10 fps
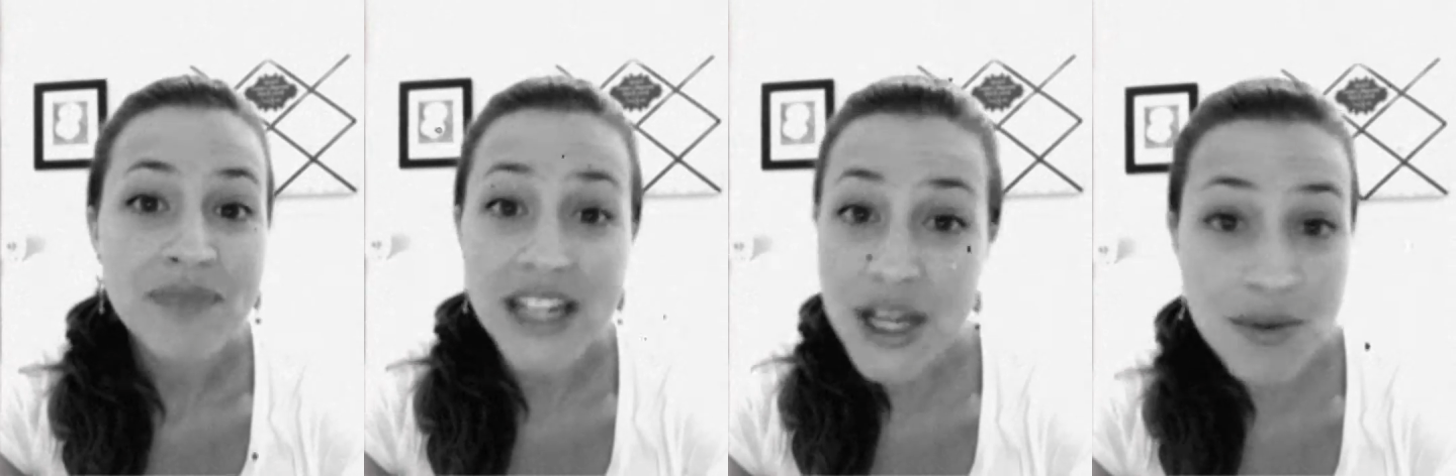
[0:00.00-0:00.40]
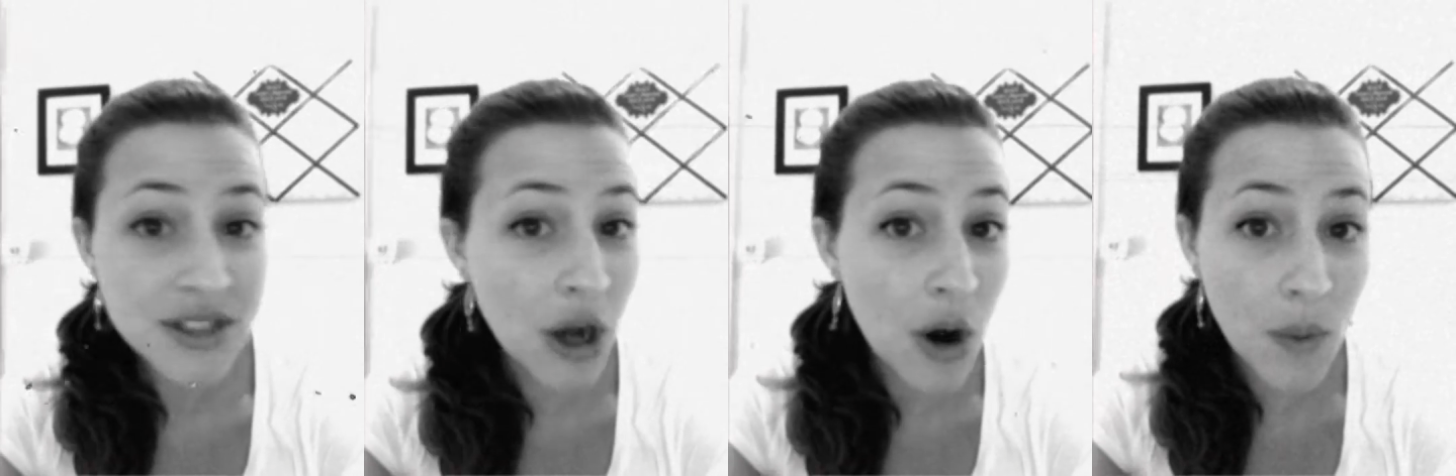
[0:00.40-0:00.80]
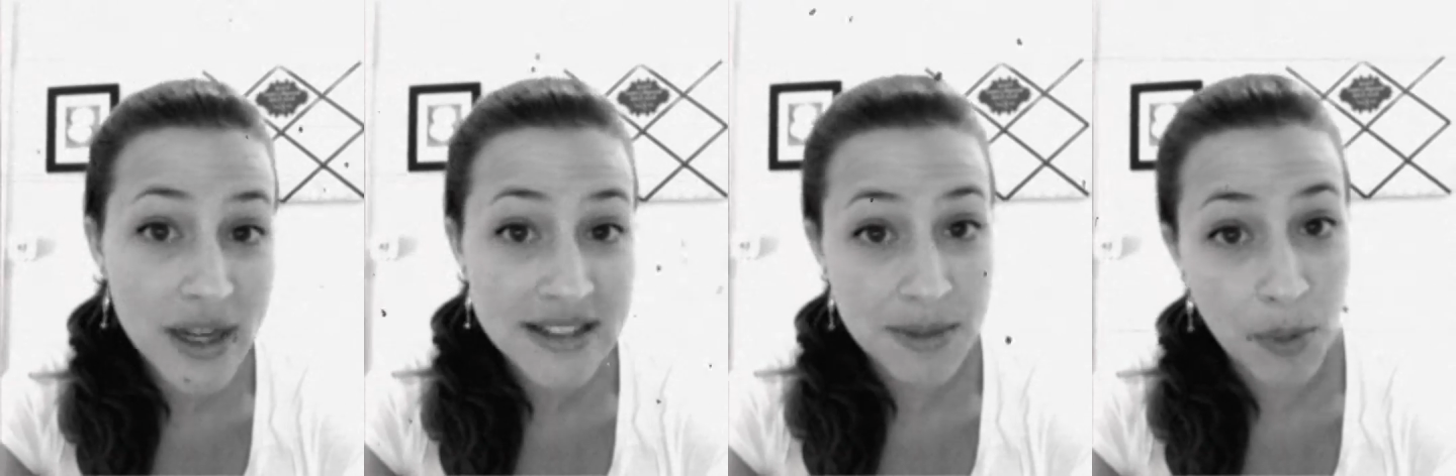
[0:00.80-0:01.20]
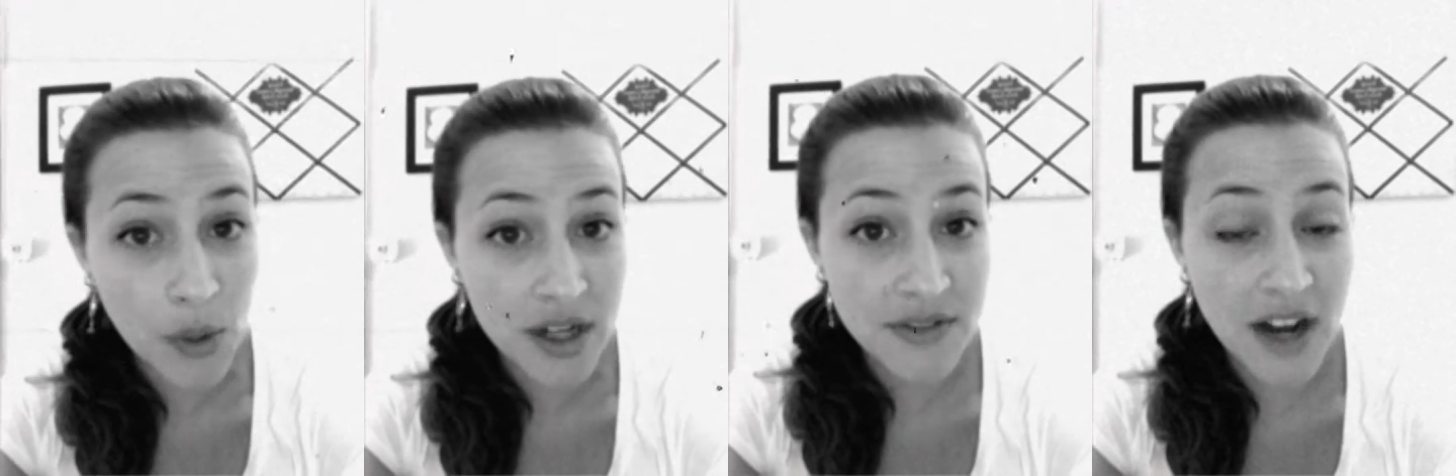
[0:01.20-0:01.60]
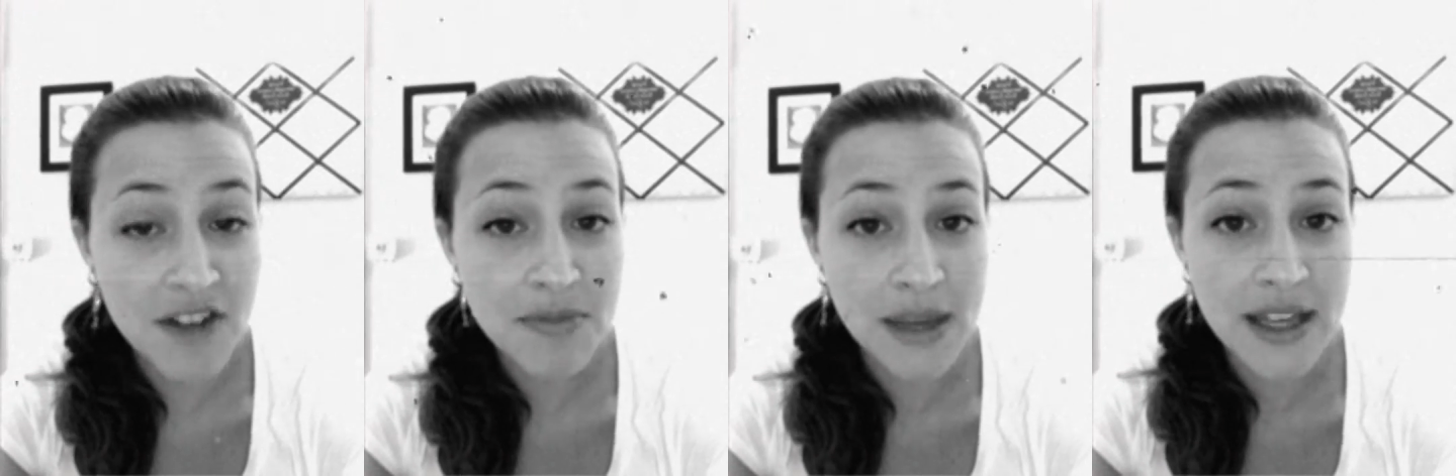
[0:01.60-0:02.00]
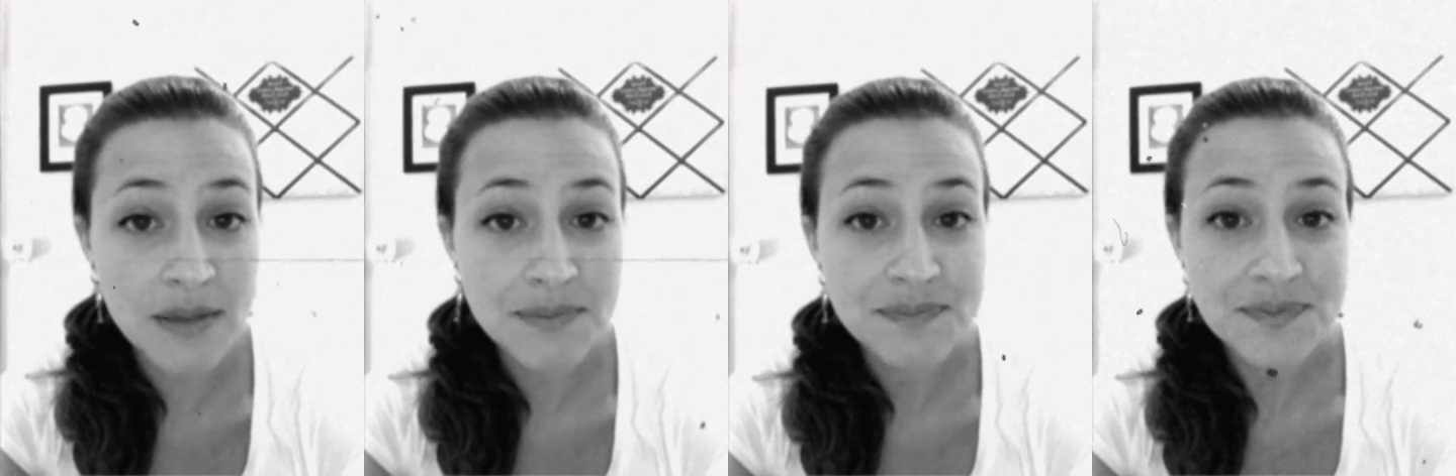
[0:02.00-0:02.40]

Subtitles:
And he was always supportive of me.